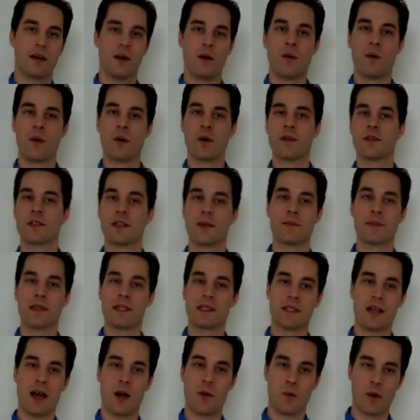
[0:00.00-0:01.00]
or if
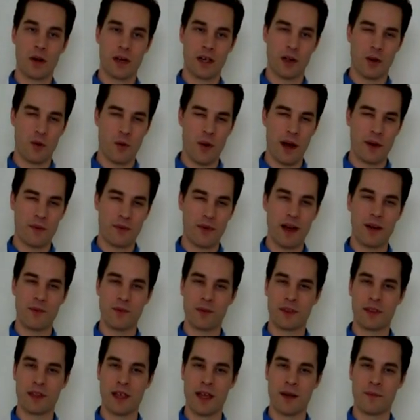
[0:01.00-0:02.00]
something's not working quite right
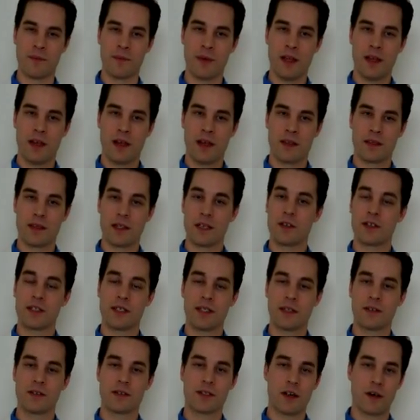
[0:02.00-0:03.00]
with them, then your
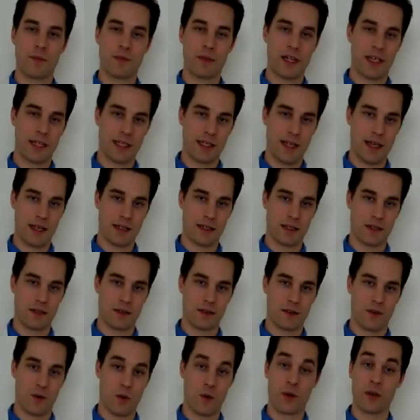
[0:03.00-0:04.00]
signals aren't being sent,
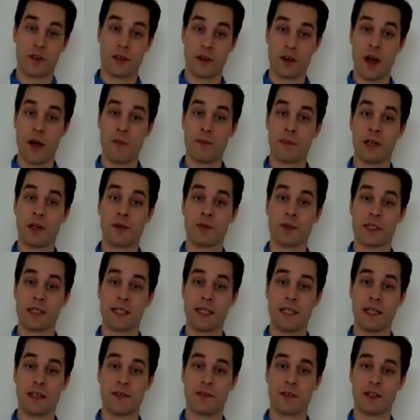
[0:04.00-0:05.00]
or they're not being
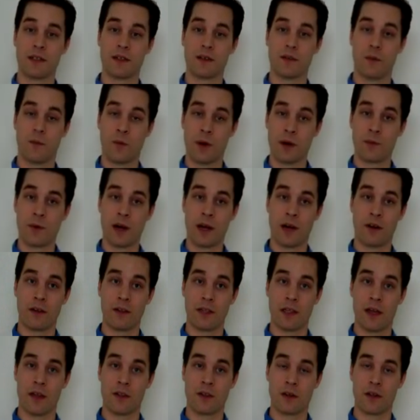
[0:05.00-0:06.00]
received, one way or
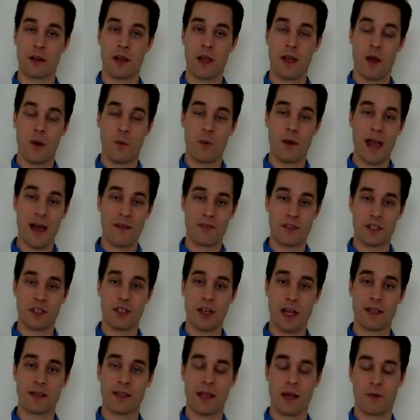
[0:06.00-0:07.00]
the other. We have to
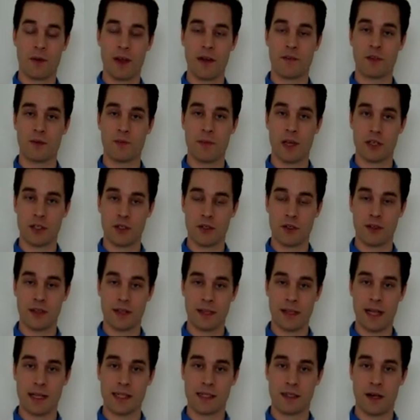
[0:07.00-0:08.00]
check that. We have to make sure
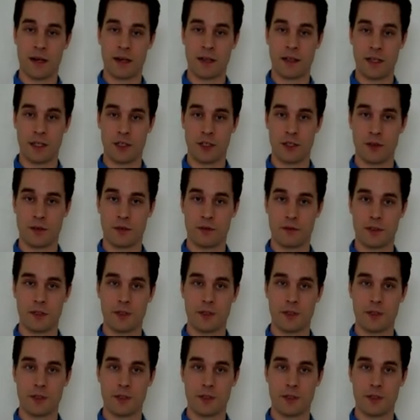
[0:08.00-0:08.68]
that that's not an issue.